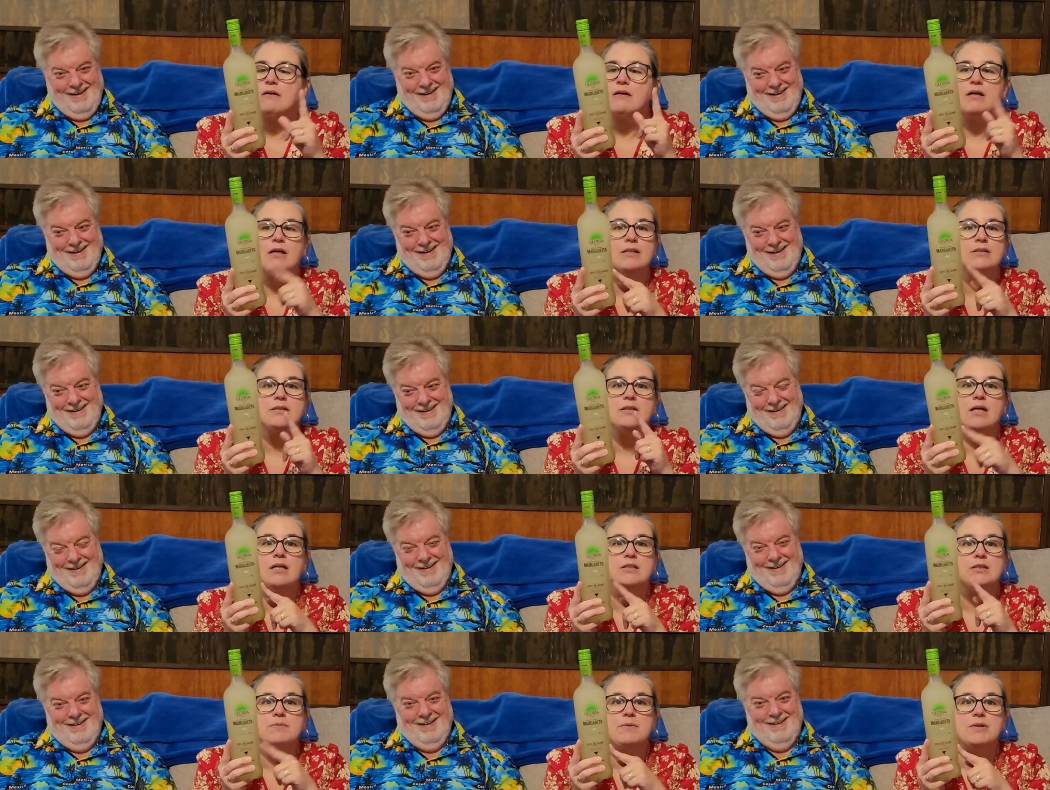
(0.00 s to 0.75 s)
Speaker 1: It's
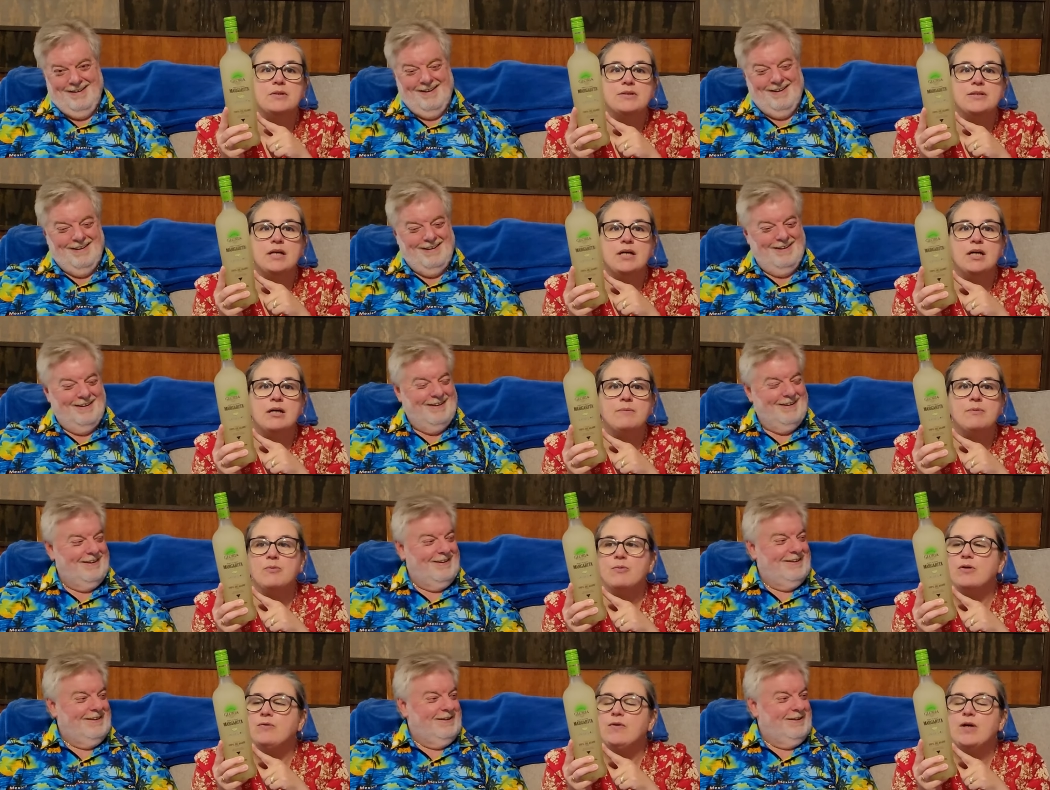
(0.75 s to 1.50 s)
not supposed to
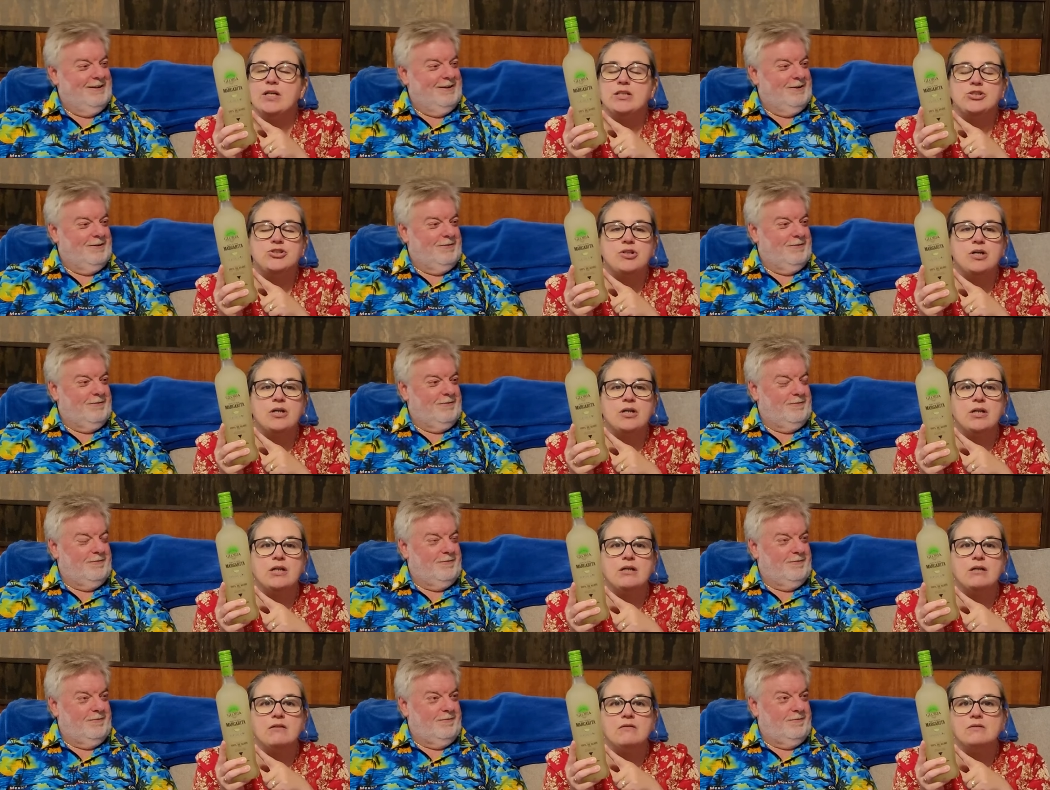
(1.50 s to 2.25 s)
happen. We've asked John
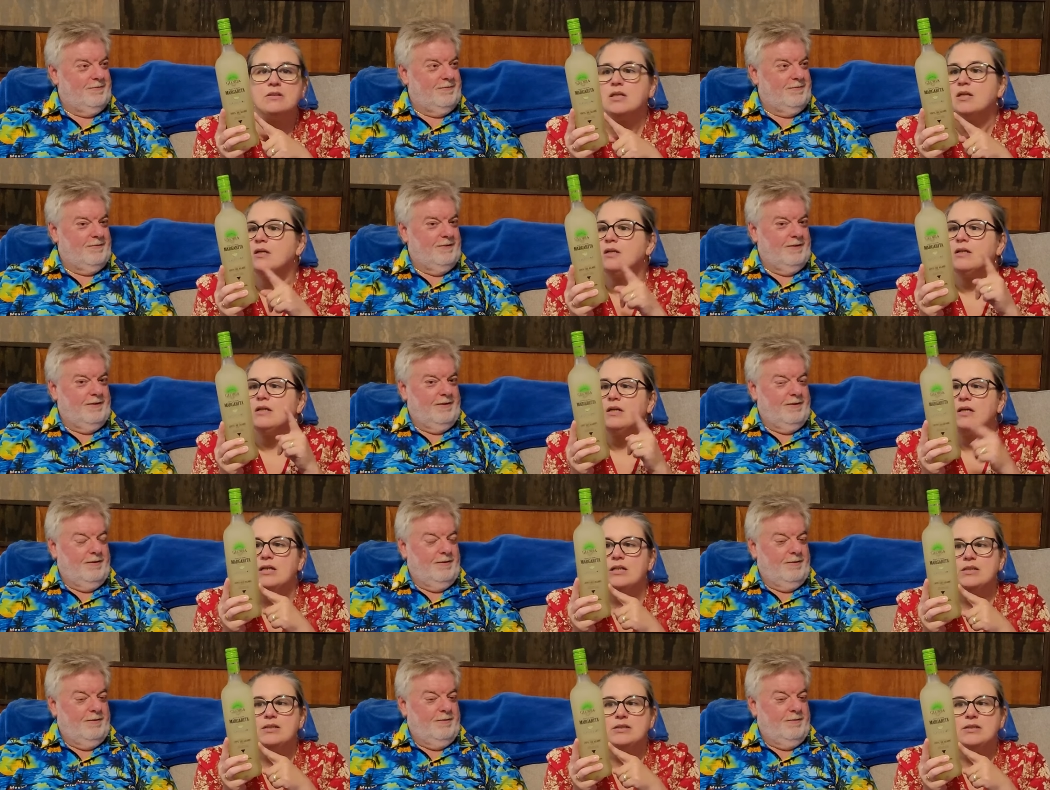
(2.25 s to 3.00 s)
Heald.
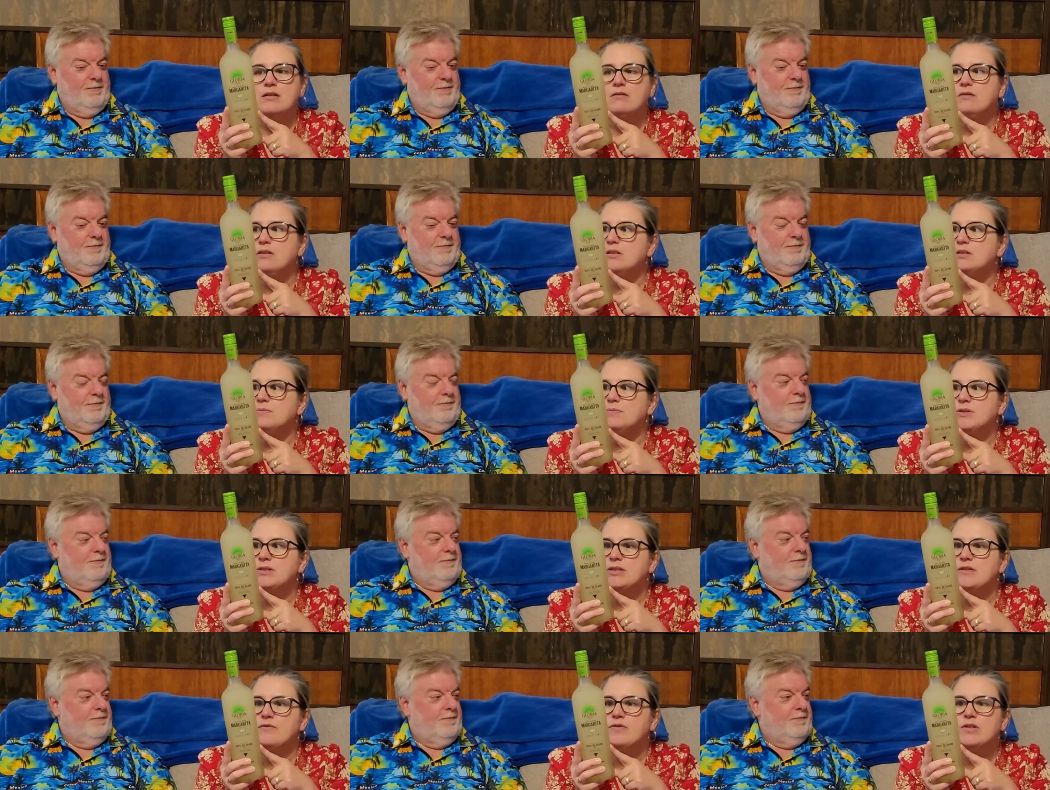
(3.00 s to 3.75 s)
He's told us
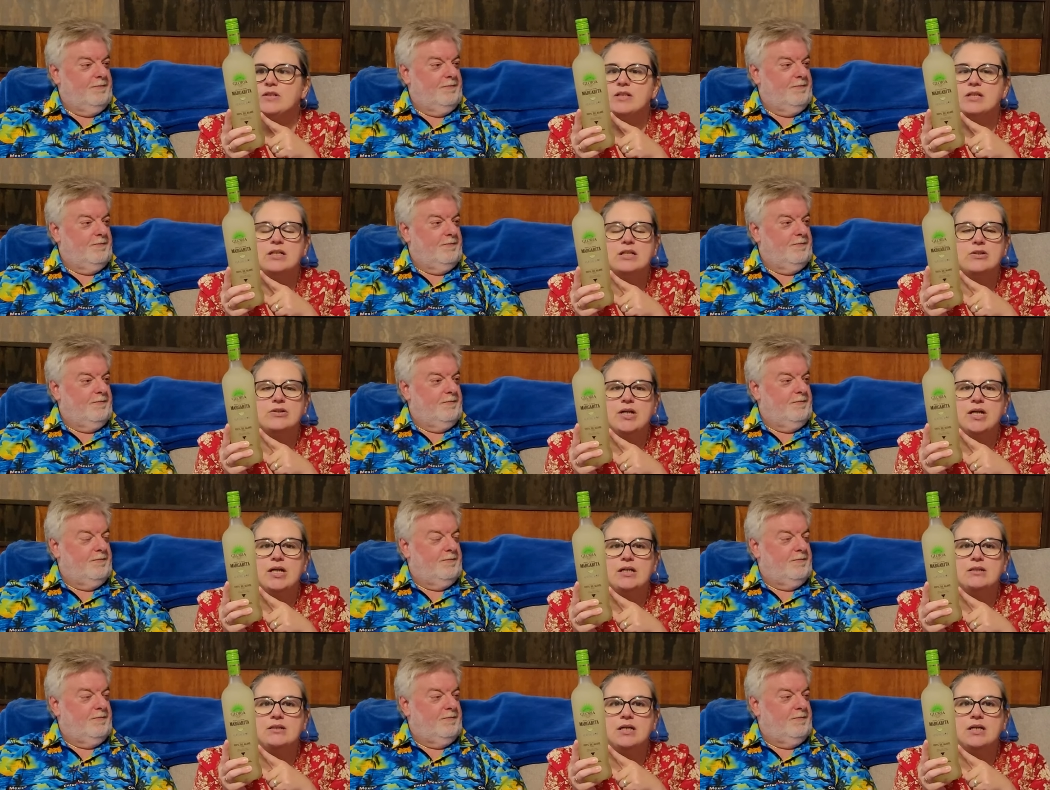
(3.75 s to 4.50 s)
specifically you
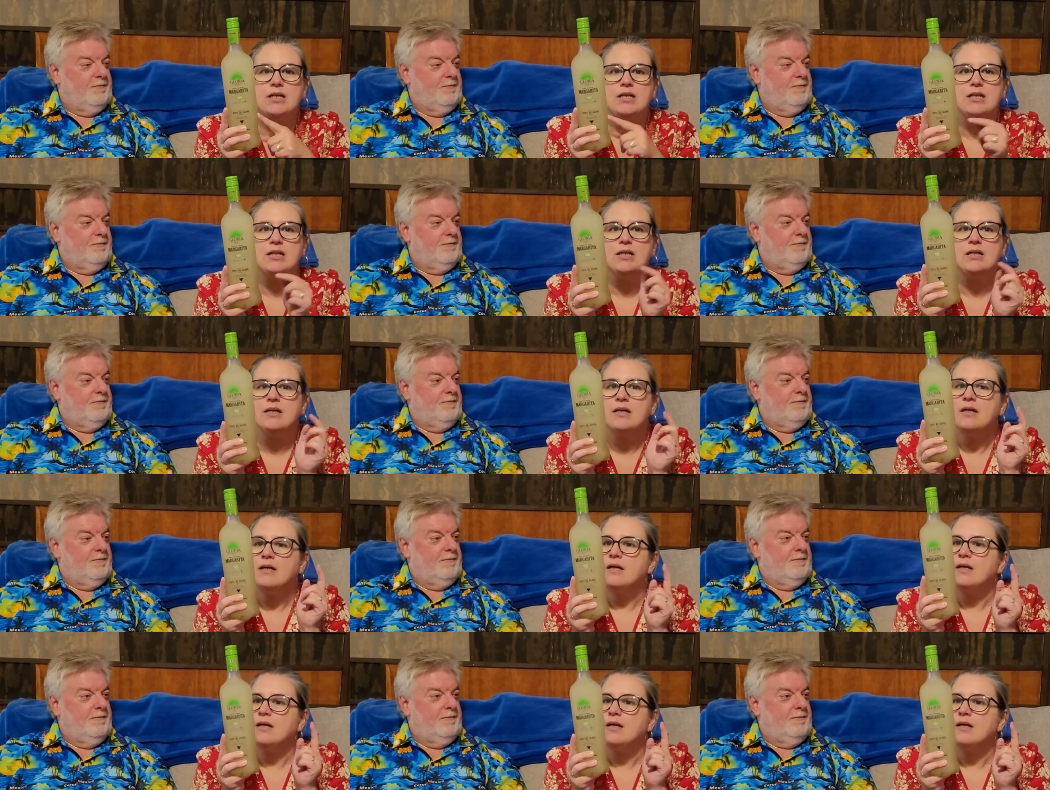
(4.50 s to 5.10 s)
can't take it.